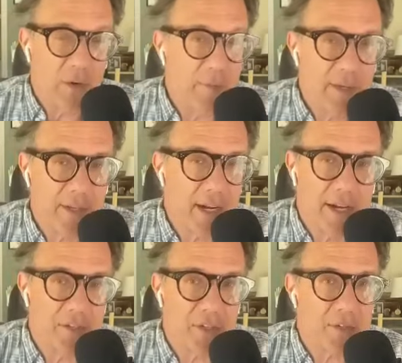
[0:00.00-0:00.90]
I mean, the
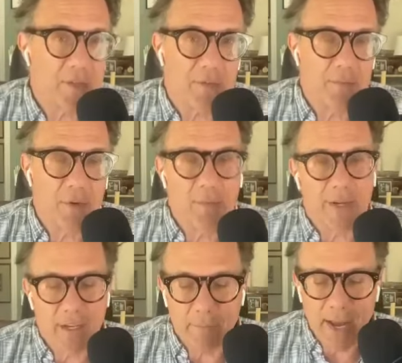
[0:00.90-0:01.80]
guy's just, oh my
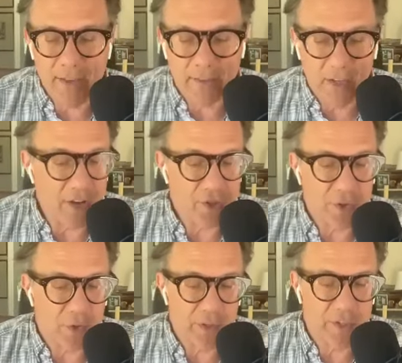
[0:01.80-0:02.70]
God,
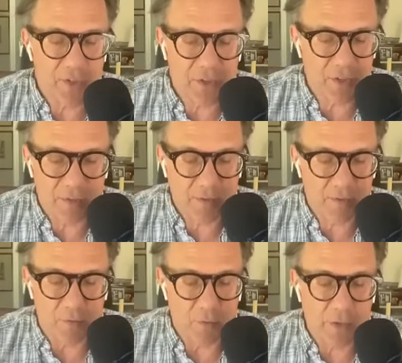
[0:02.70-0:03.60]
pathological. It's
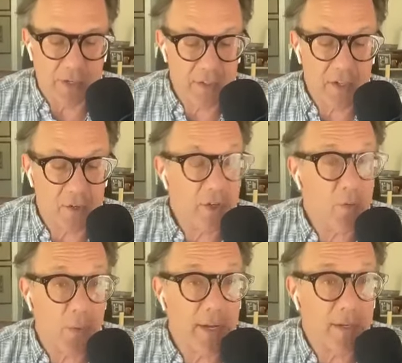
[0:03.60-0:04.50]
real. Could he
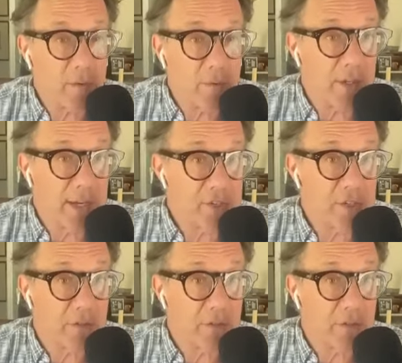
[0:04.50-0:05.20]
win re-election?